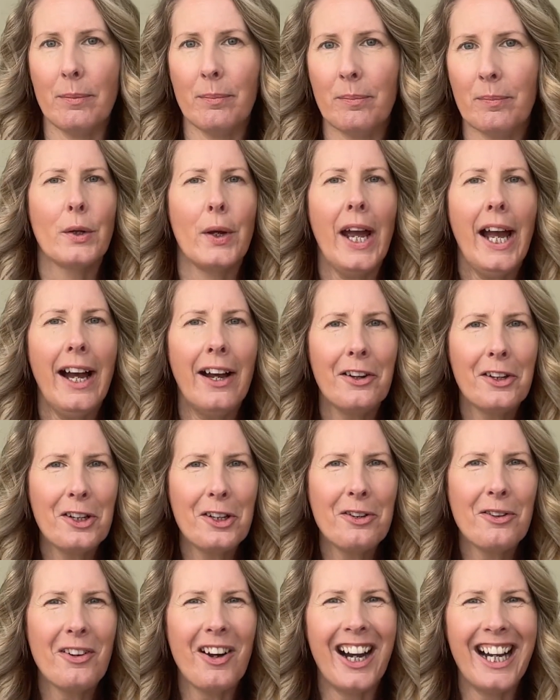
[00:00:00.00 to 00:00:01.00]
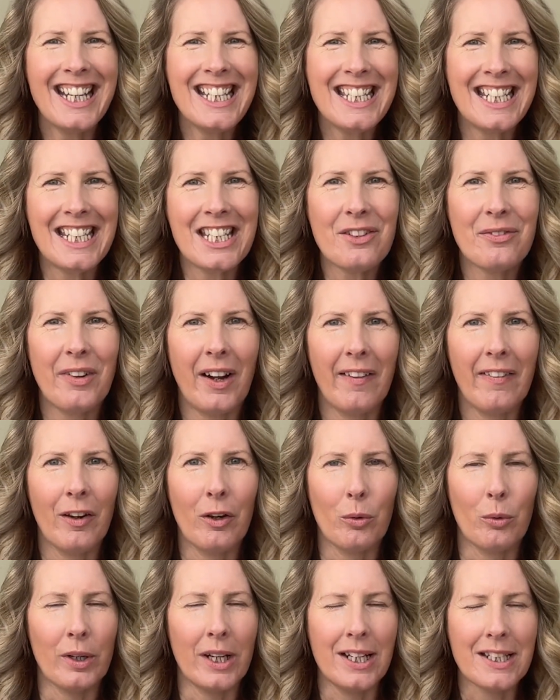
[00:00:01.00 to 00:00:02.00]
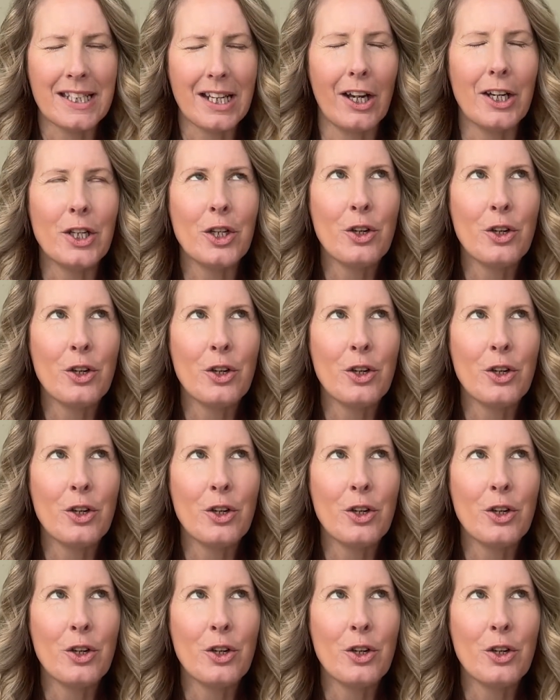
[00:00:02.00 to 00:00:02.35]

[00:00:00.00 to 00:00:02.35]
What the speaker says: So how do you identify that audience? I